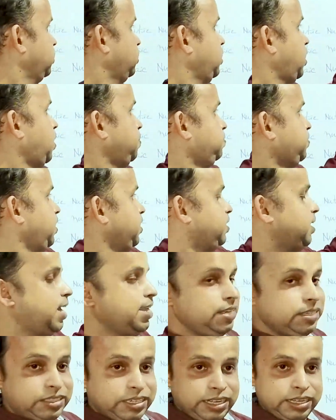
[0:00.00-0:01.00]
After
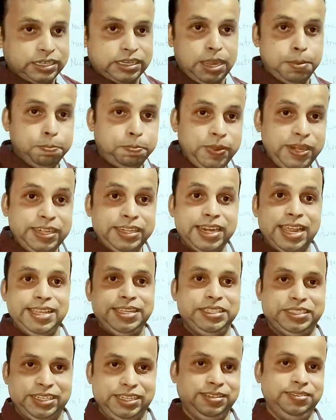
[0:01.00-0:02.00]
digestion, complete
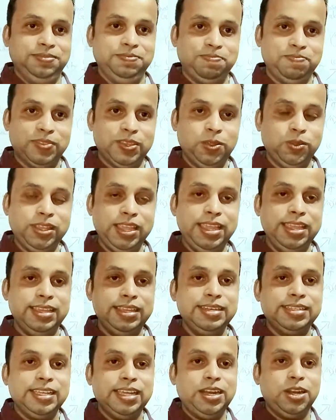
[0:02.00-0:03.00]
digestion, okay,
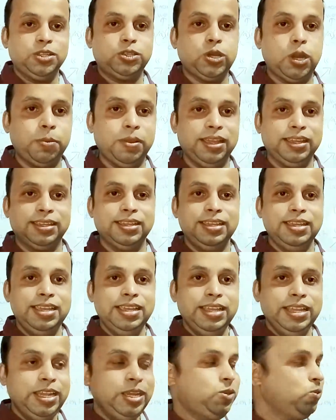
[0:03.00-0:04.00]
inside of stomach,
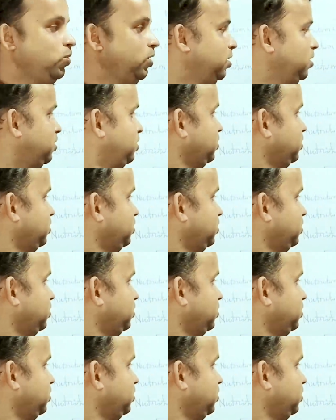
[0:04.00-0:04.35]
it will